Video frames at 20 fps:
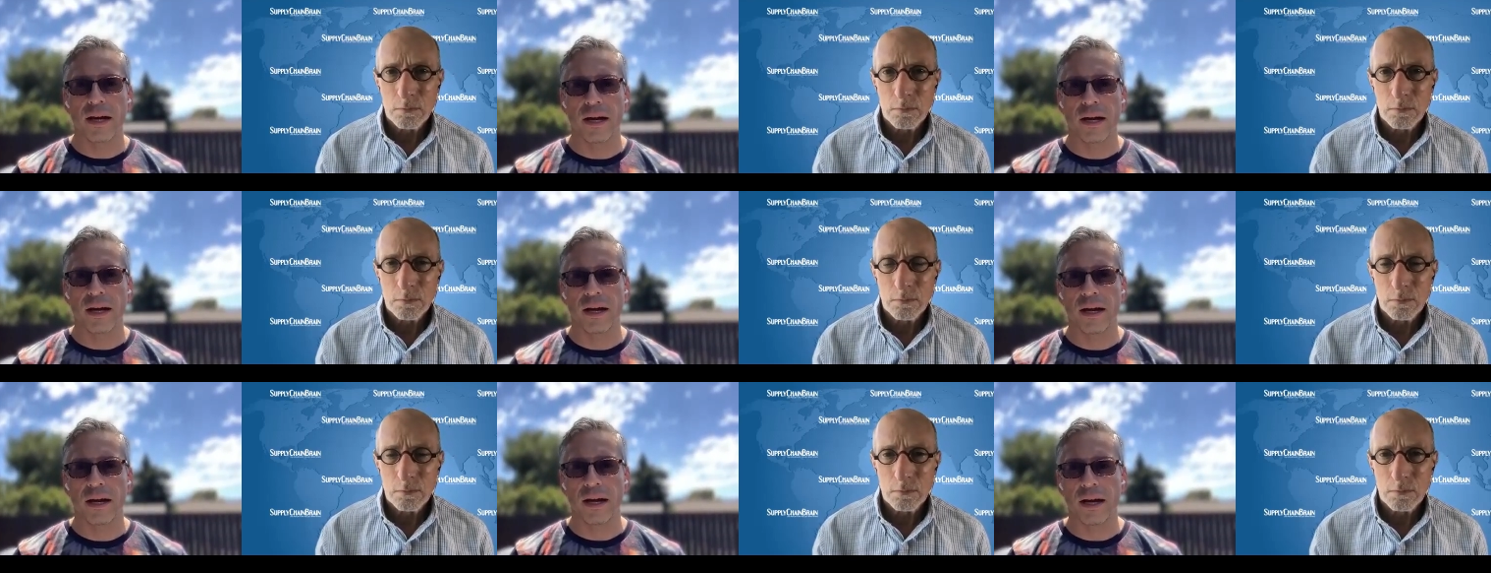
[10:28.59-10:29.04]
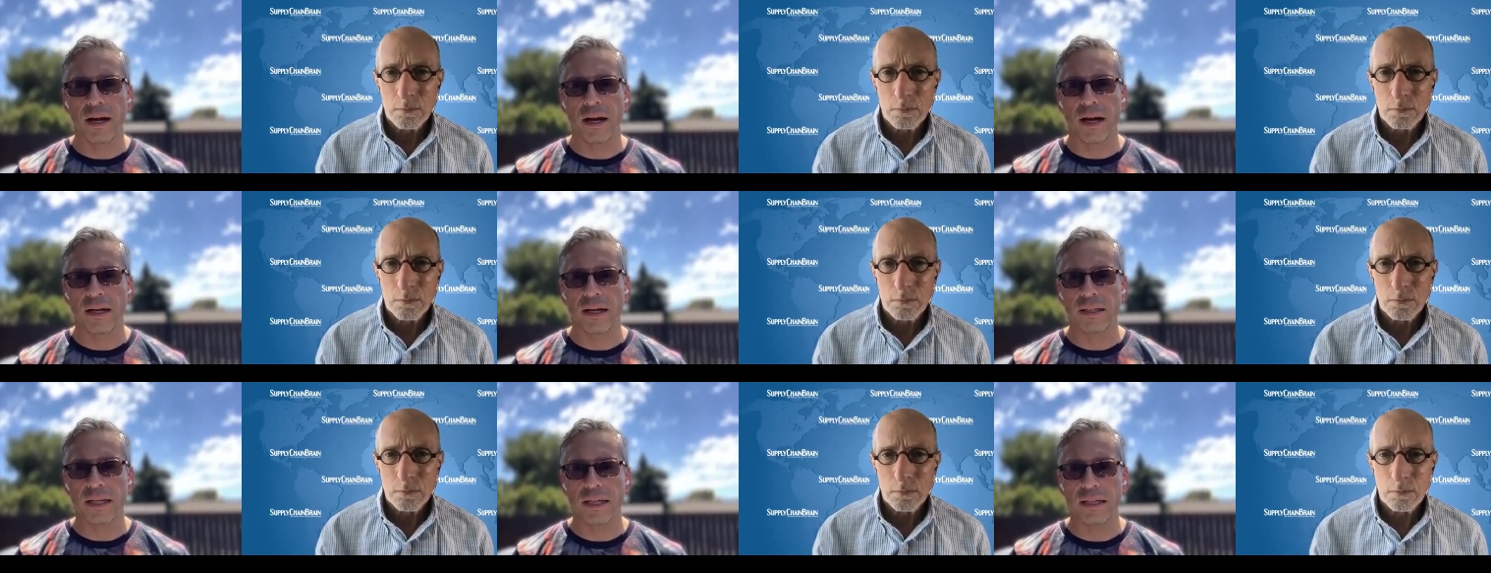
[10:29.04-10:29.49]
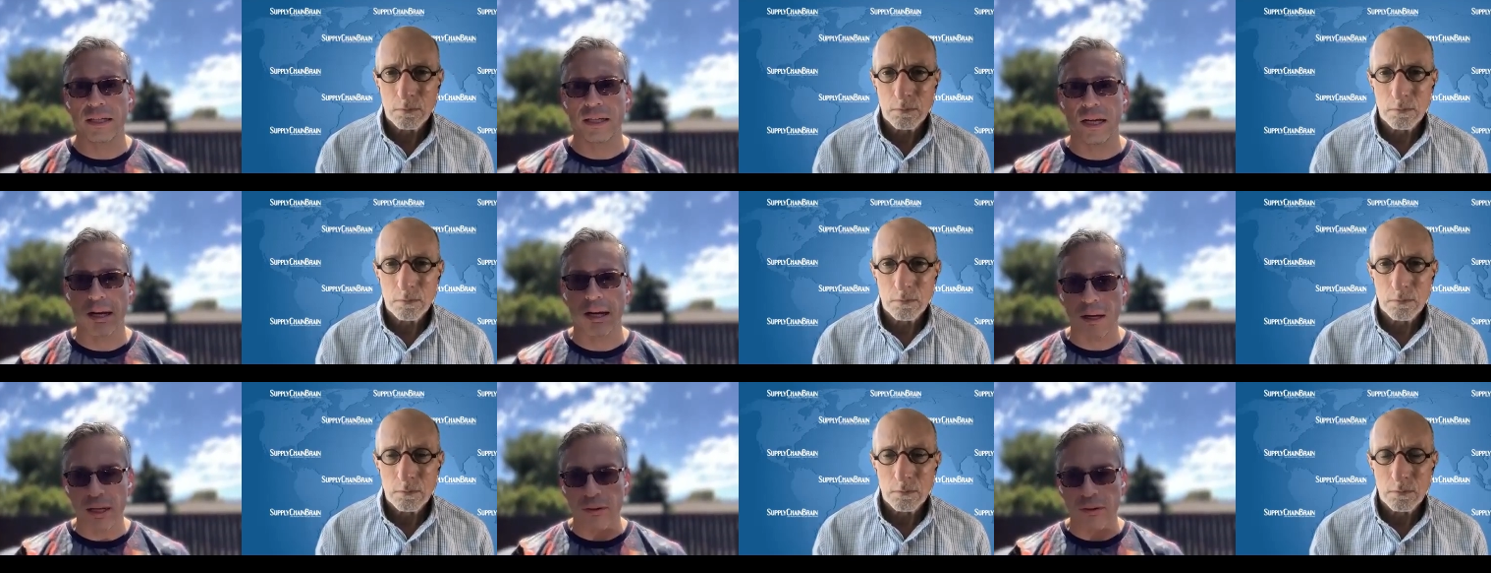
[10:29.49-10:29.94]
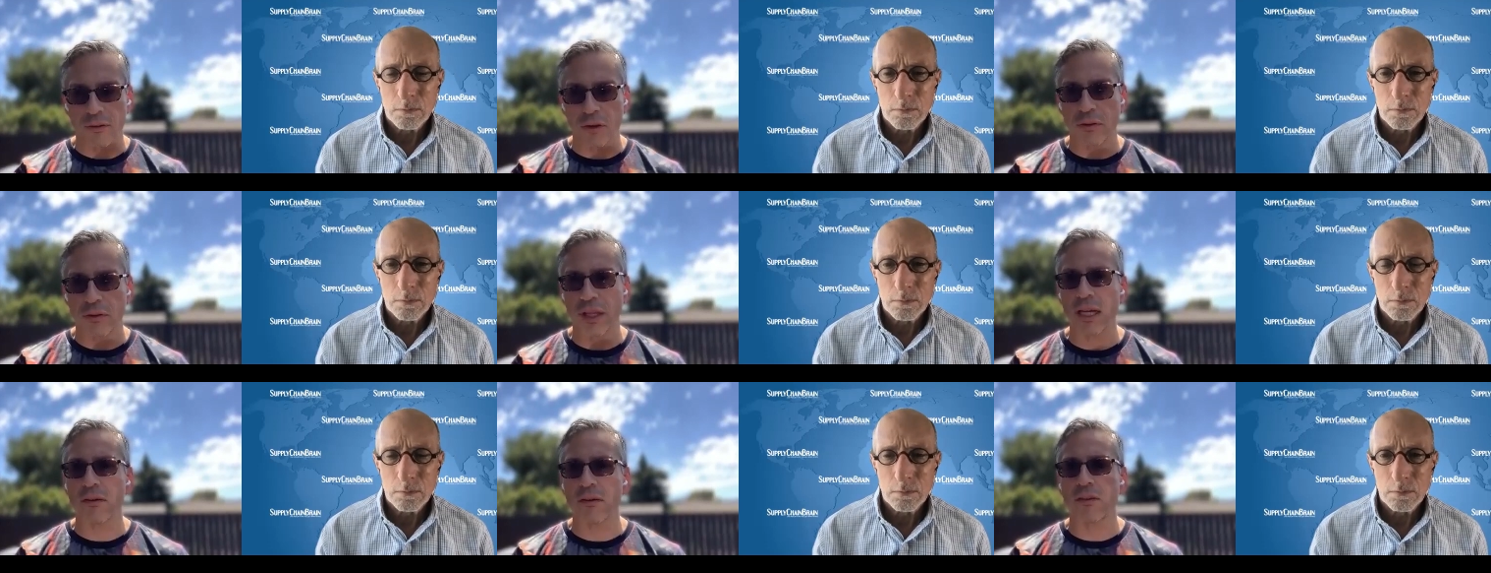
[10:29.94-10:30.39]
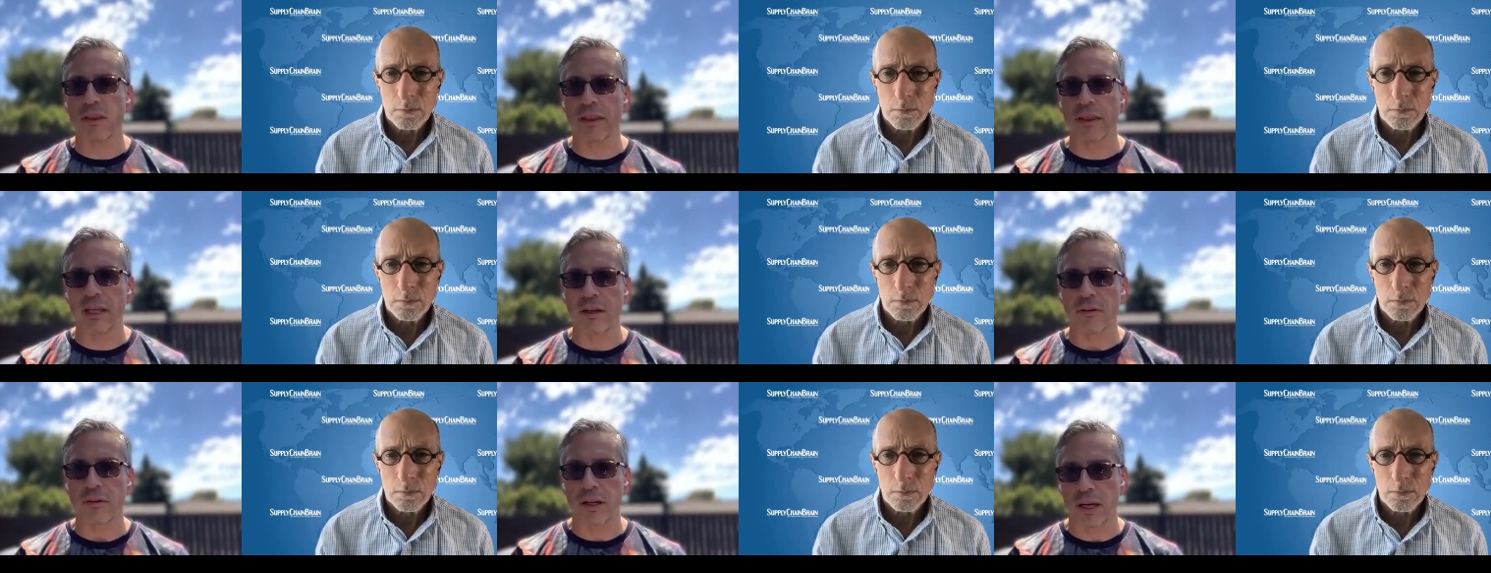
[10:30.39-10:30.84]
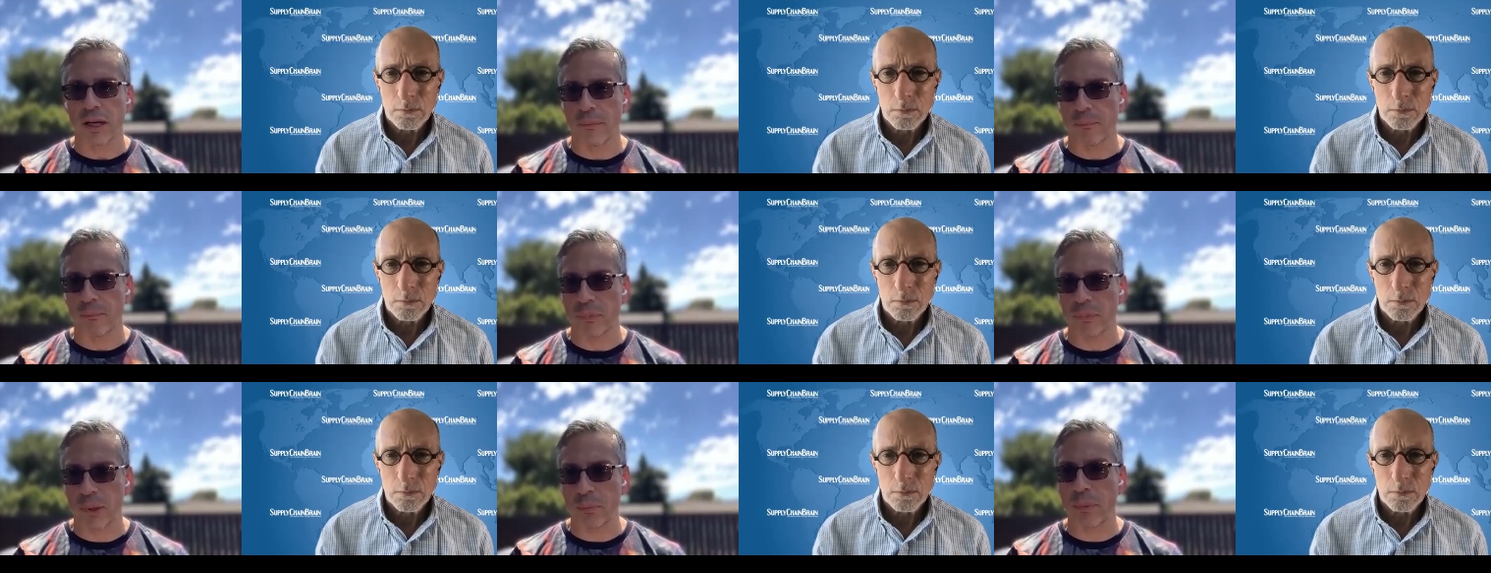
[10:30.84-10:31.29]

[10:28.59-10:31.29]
Speaker 1: uh, a, uh, a, uh, uh, if you think of Ethereum,